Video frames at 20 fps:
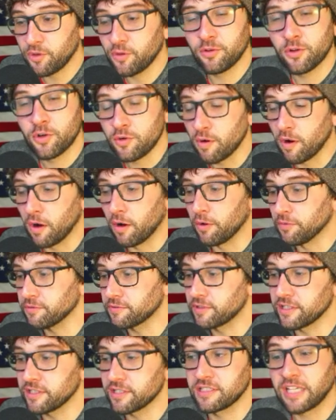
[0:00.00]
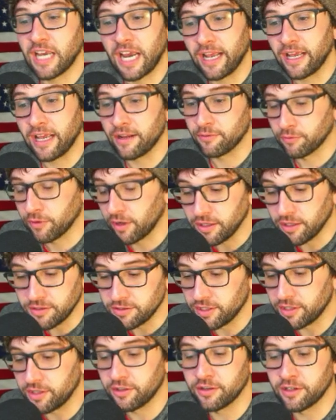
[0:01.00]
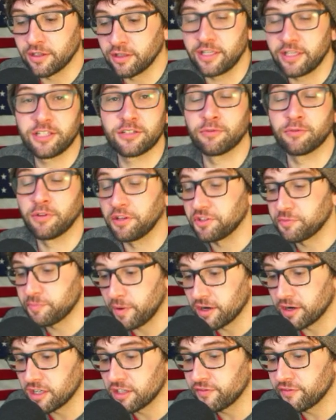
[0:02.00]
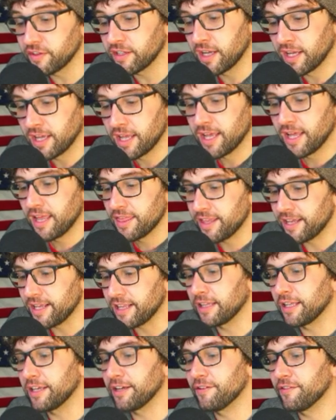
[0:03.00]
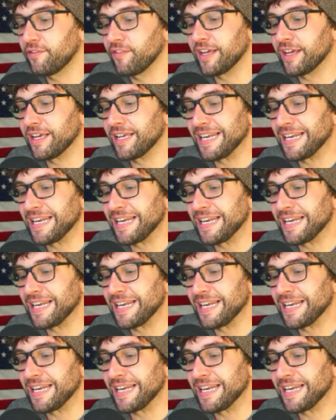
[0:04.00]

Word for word: who owns this site and runs it, or at least runs part of it, they live in